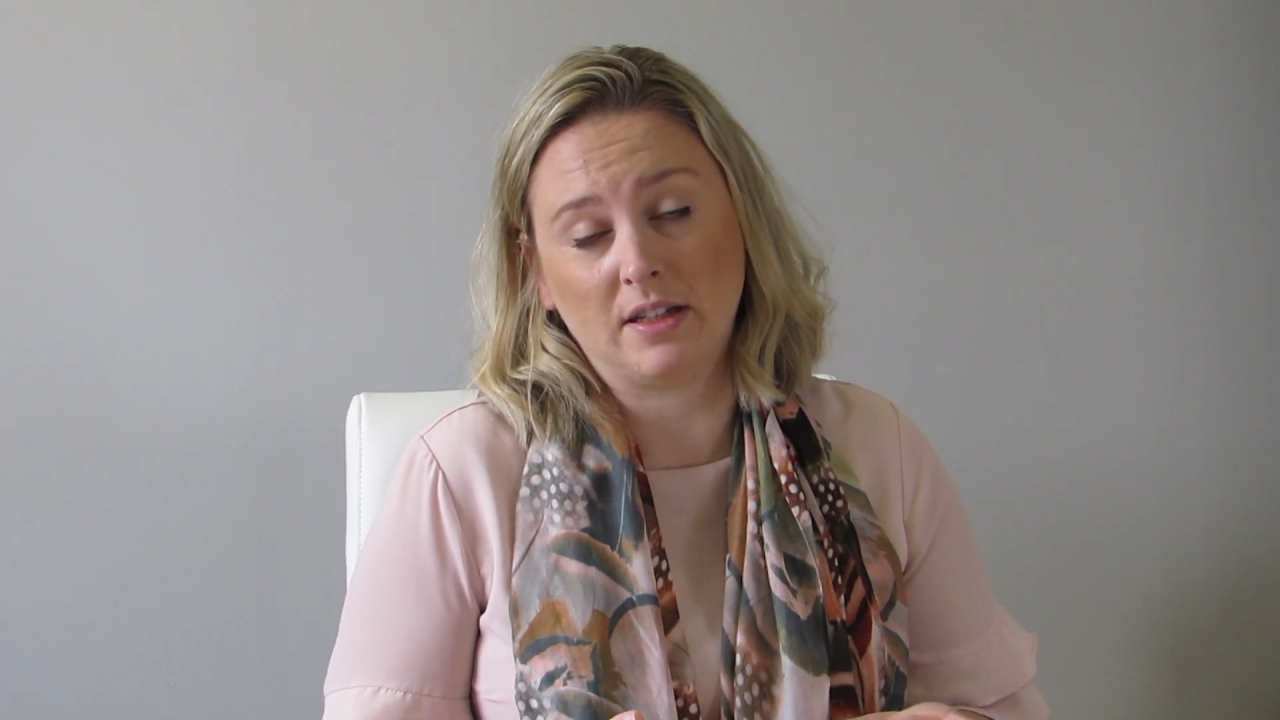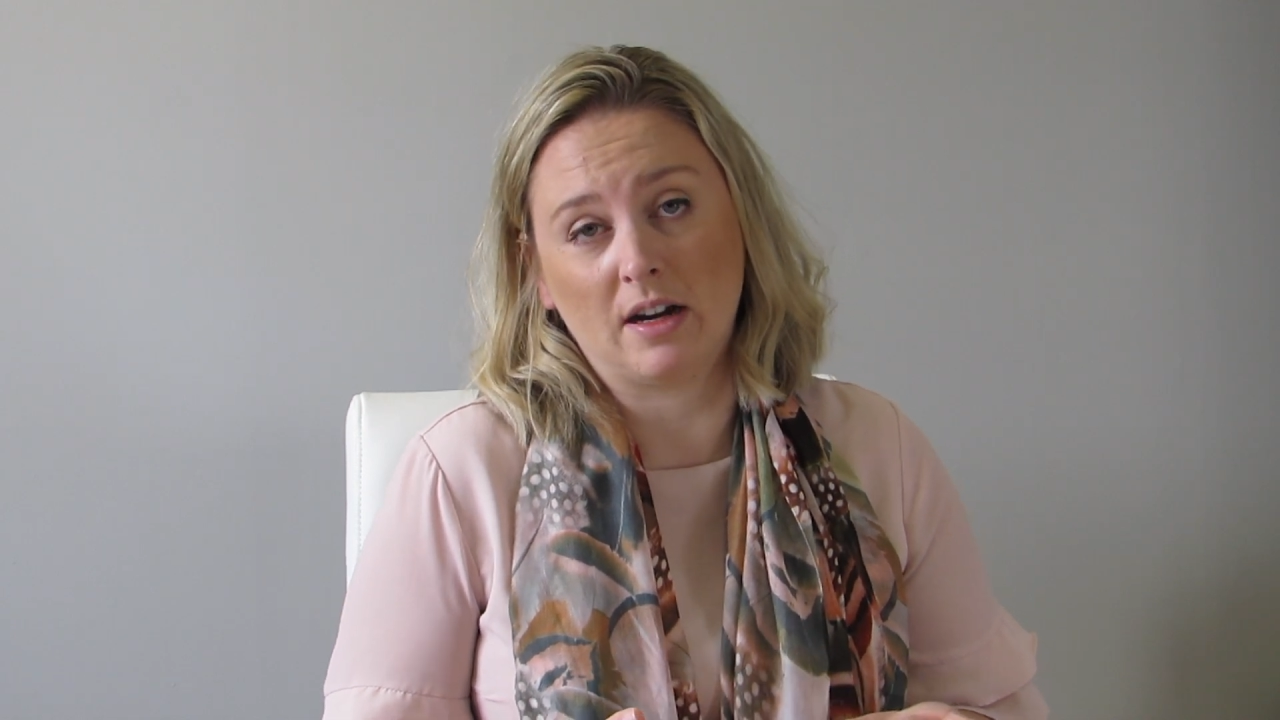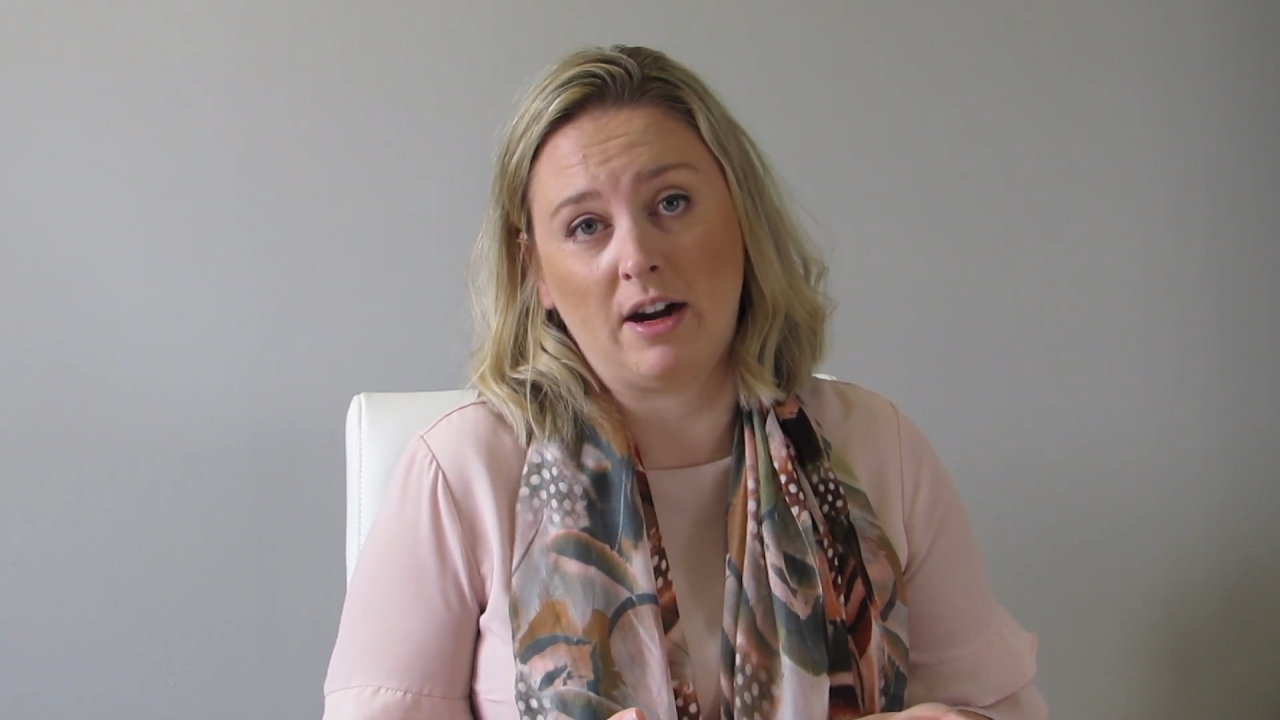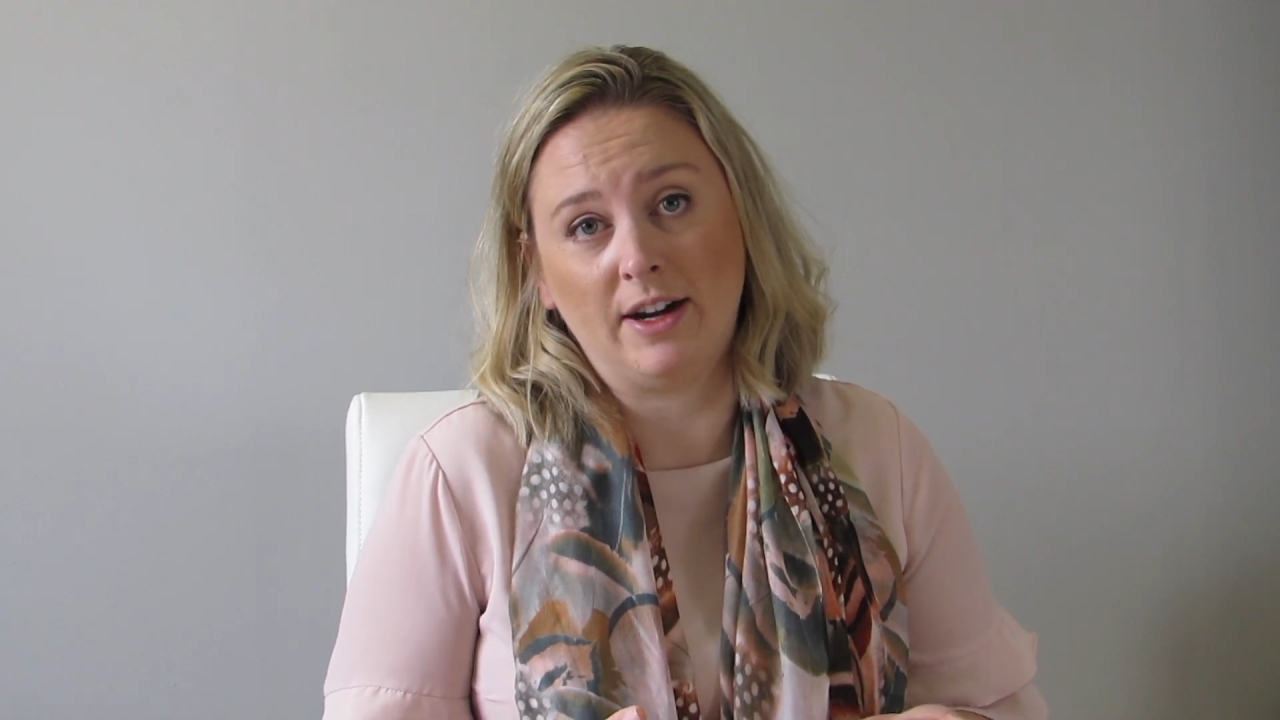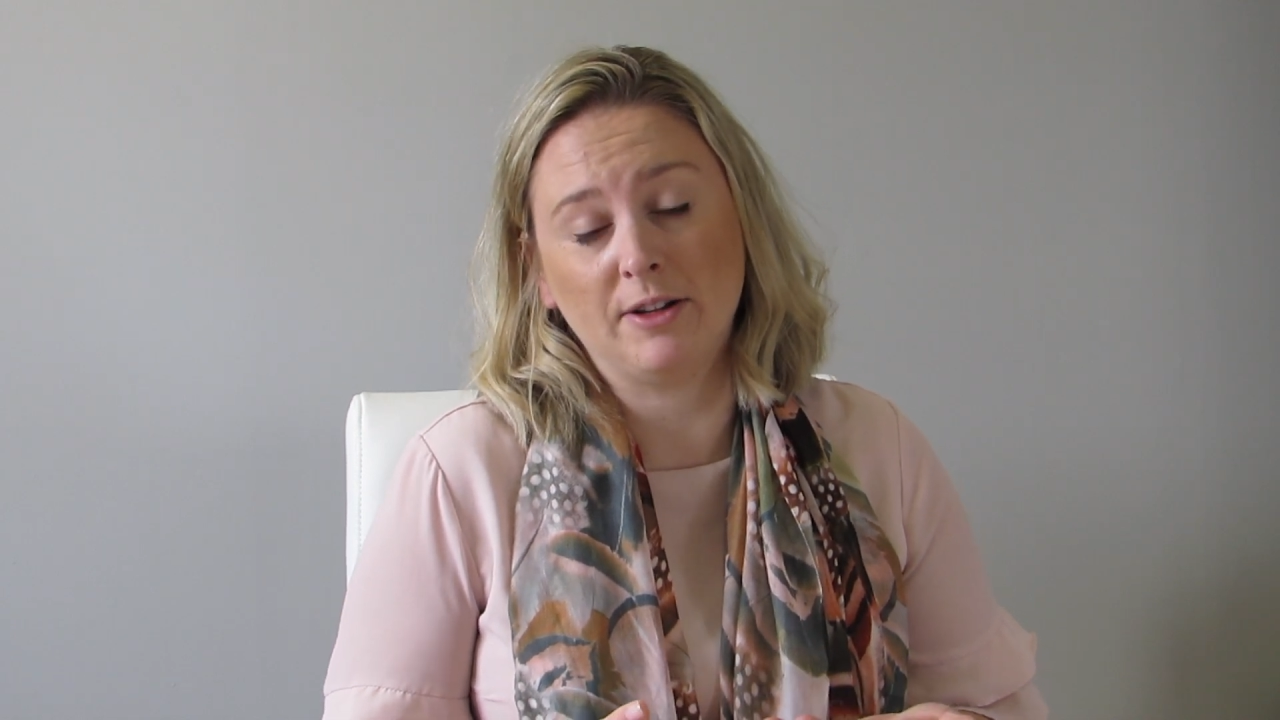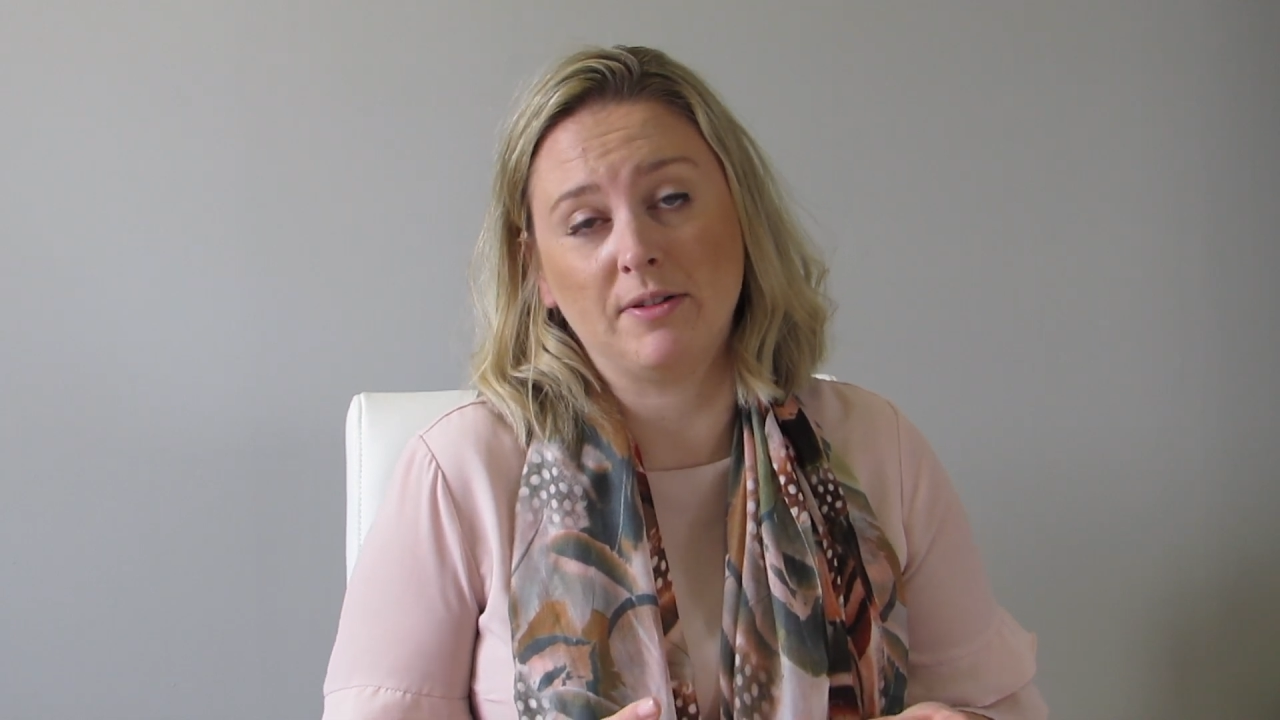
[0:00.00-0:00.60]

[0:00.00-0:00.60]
card,